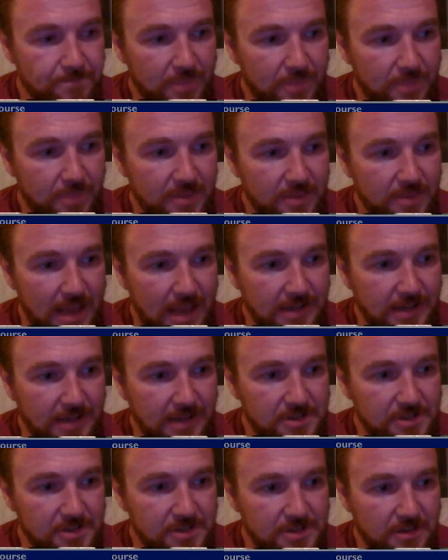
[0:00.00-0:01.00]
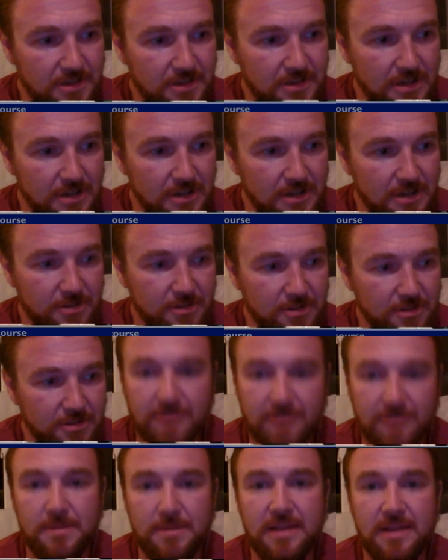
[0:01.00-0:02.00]
that is a clear threat to me.
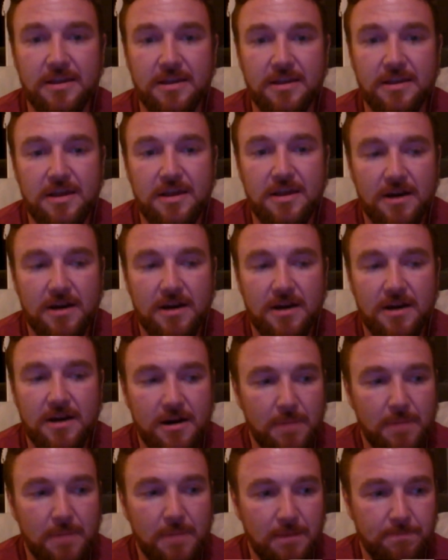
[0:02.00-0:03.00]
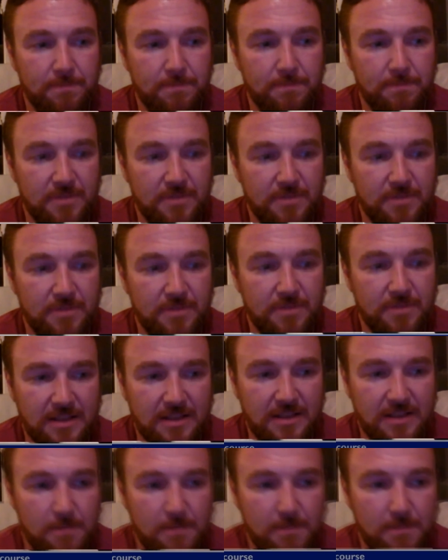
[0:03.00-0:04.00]
The fact that a
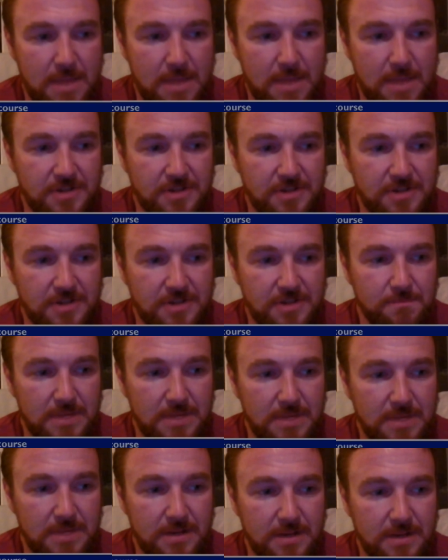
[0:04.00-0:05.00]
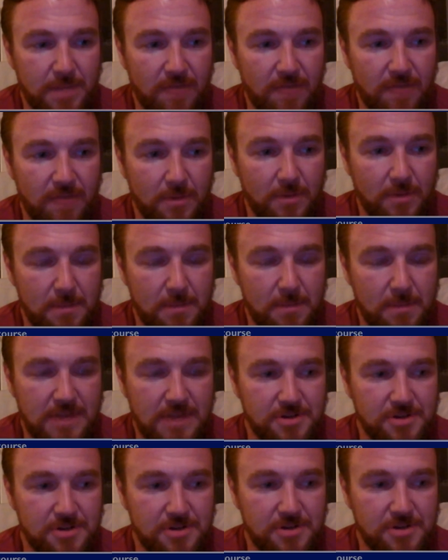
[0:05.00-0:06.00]
major media platform and a major
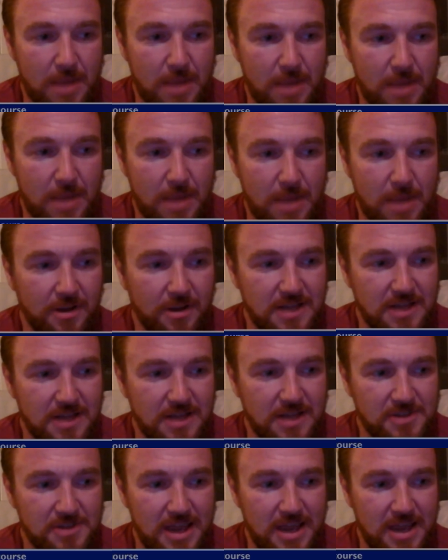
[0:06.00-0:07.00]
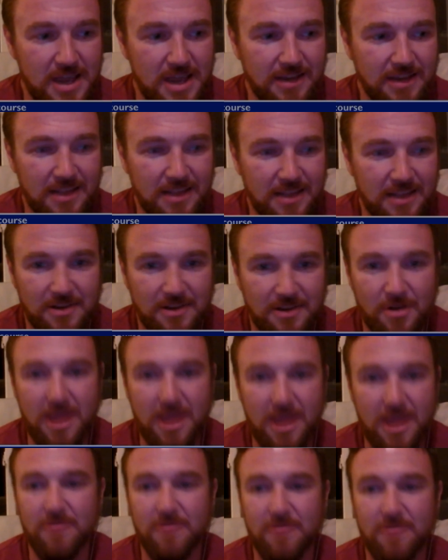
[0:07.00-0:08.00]
network is then saying that, hey,